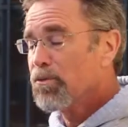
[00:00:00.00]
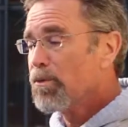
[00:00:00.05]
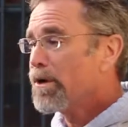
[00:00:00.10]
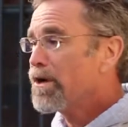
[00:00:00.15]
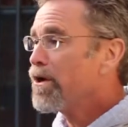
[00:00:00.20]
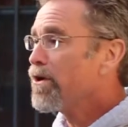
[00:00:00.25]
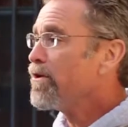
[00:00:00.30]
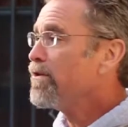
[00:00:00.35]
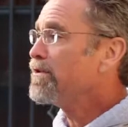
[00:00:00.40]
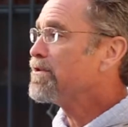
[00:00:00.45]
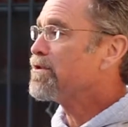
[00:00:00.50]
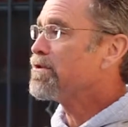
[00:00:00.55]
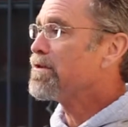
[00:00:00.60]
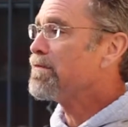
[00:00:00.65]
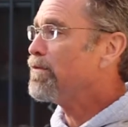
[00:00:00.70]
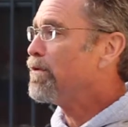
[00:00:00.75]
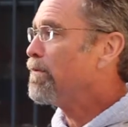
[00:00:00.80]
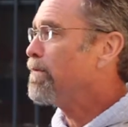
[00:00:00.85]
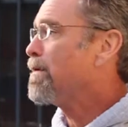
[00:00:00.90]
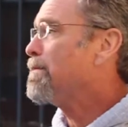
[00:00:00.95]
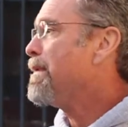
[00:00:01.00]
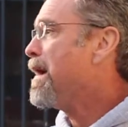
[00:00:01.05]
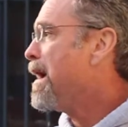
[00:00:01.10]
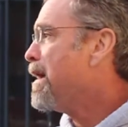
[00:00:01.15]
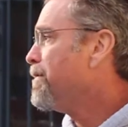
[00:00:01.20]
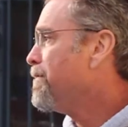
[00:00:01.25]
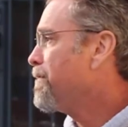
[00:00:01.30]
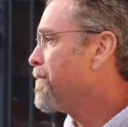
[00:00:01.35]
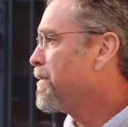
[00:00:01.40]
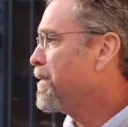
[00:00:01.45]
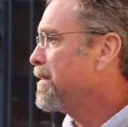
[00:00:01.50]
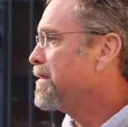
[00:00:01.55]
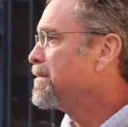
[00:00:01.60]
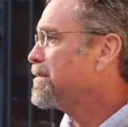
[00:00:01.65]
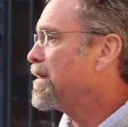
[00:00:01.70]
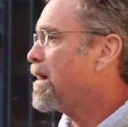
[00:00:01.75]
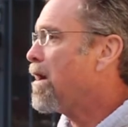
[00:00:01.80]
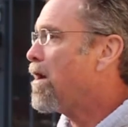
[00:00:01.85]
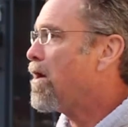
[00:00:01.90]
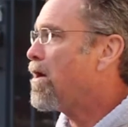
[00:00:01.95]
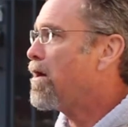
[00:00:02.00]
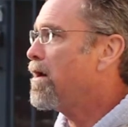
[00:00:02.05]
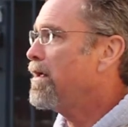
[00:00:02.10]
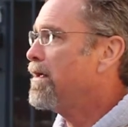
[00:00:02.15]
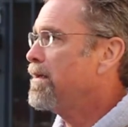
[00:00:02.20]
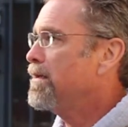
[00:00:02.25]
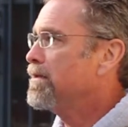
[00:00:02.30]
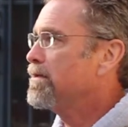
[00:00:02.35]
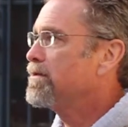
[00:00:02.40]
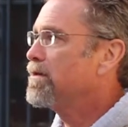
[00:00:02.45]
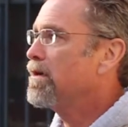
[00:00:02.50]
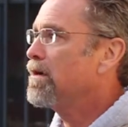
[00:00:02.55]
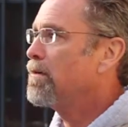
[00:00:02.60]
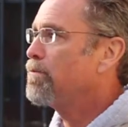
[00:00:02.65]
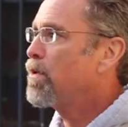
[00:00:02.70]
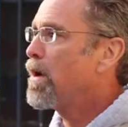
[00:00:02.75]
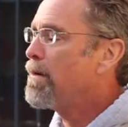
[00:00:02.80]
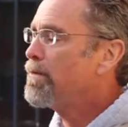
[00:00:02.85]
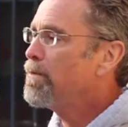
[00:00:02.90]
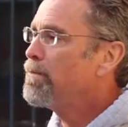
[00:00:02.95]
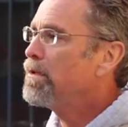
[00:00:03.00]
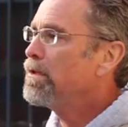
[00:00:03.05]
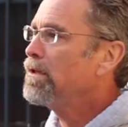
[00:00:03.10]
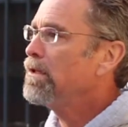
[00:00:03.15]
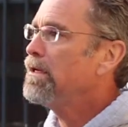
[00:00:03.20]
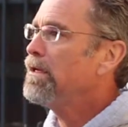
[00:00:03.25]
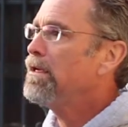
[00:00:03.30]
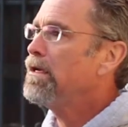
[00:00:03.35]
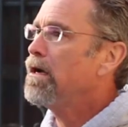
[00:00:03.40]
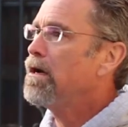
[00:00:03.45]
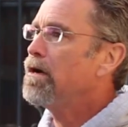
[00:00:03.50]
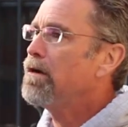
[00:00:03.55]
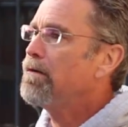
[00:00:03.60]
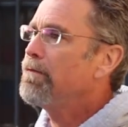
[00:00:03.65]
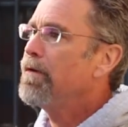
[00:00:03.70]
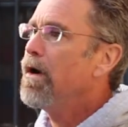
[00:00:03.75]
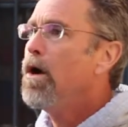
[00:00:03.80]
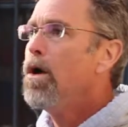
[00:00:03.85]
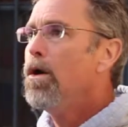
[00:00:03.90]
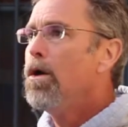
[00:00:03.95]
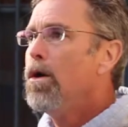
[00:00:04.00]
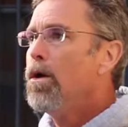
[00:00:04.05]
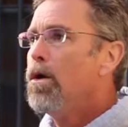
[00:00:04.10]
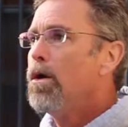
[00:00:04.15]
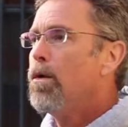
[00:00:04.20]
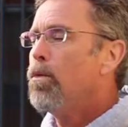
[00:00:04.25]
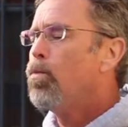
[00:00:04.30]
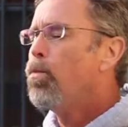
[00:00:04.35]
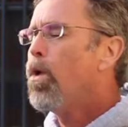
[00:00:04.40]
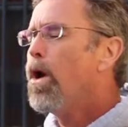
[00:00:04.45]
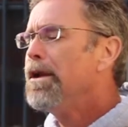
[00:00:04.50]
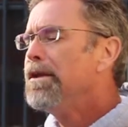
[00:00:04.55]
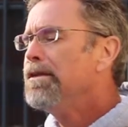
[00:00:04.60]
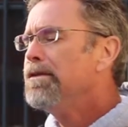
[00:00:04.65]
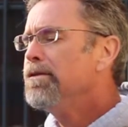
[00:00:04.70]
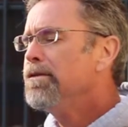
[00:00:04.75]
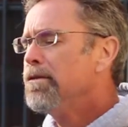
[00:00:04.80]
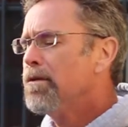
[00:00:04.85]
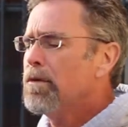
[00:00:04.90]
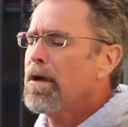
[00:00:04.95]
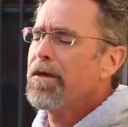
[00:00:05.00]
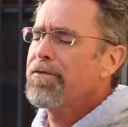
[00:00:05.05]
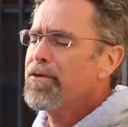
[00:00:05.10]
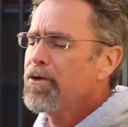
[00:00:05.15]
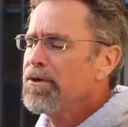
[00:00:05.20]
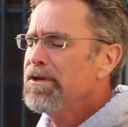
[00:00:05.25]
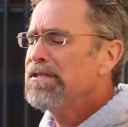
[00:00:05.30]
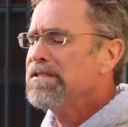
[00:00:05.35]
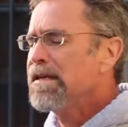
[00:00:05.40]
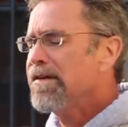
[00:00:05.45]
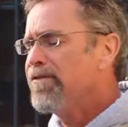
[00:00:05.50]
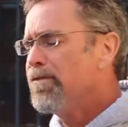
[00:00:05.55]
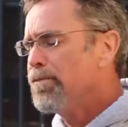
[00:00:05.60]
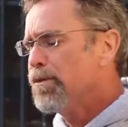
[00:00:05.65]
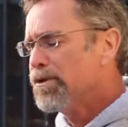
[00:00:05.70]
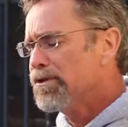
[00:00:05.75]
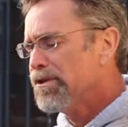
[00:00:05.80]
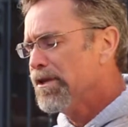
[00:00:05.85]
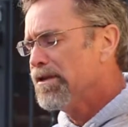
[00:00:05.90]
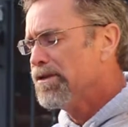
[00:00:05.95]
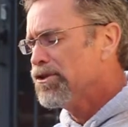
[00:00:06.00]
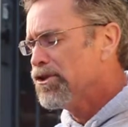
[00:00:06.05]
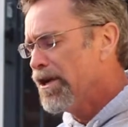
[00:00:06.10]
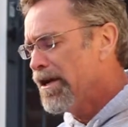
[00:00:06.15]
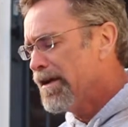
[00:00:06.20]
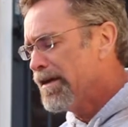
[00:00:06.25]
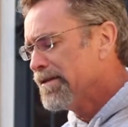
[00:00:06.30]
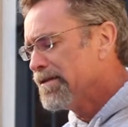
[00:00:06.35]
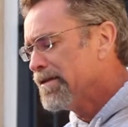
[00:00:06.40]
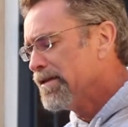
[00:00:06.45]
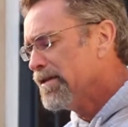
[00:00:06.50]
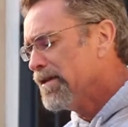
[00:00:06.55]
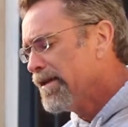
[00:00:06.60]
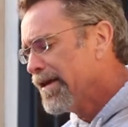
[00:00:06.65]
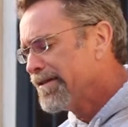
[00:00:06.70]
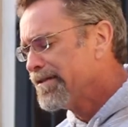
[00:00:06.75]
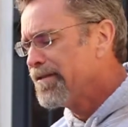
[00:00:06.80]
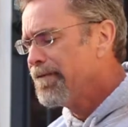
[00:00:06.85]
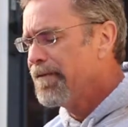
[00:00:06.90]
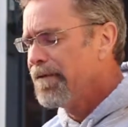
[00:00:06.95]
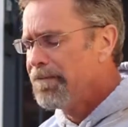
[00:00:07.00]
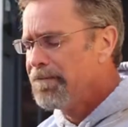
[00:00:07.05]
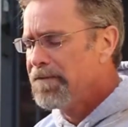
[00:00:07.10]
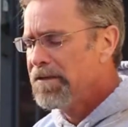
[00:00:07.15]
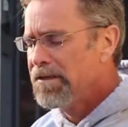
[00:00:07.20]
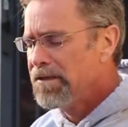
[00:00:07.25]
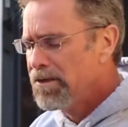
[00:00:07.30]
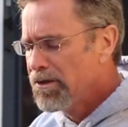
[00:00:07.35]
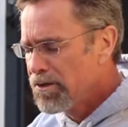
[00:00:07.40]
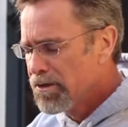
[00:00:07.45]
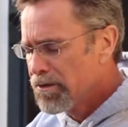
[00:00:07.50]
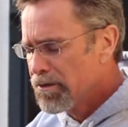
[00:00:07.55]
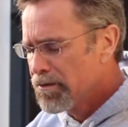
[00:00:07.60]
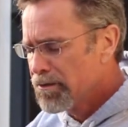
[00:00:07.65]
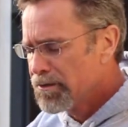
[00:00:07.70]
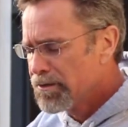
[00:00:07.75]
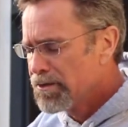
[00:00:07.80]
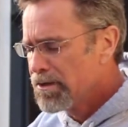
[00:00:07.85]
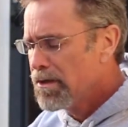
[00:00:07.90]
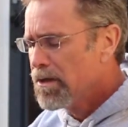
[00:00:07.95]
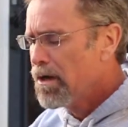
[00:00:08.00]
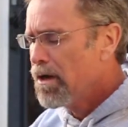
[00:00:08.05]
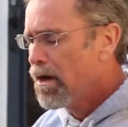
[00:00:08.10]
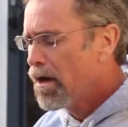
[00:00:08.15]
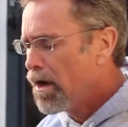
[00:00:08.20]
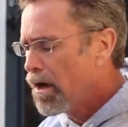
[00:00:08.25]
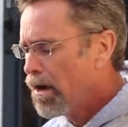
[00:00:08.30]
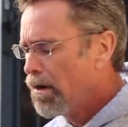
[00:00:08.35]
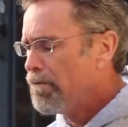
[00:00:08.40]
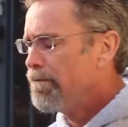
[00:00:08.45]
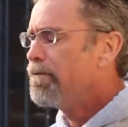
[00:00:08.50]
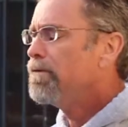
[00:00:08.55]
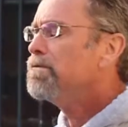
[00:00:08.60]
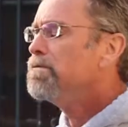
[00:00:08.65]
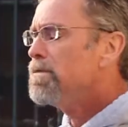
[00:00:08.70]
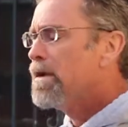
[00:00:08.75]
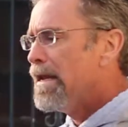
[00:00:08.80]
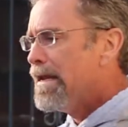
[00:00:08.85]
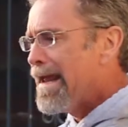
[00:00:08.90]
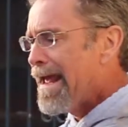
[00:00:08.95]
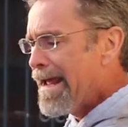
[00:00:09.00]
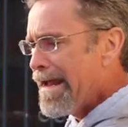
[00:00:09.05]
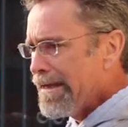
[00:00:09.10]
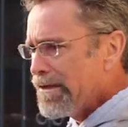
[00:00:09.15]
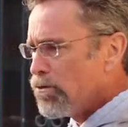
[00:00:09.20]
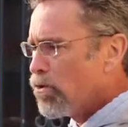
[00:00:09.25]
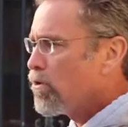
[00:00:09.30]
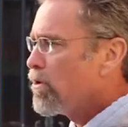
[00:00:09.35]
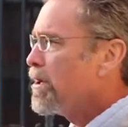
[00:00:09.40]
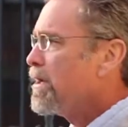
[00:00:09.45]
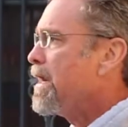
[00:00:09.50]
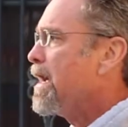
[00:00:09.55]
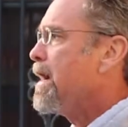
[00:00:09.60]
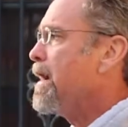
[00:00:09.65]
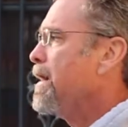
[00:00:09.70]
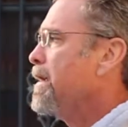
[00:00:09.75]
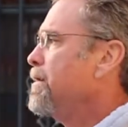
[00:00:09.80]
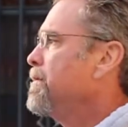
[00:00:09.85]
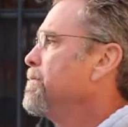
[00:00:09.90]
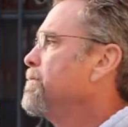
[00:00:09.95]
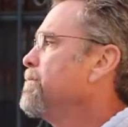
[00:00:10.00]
the recurrence interval for math freaks is a probability of 1 in 37% chance in the next 50 years of an 8 or a 9.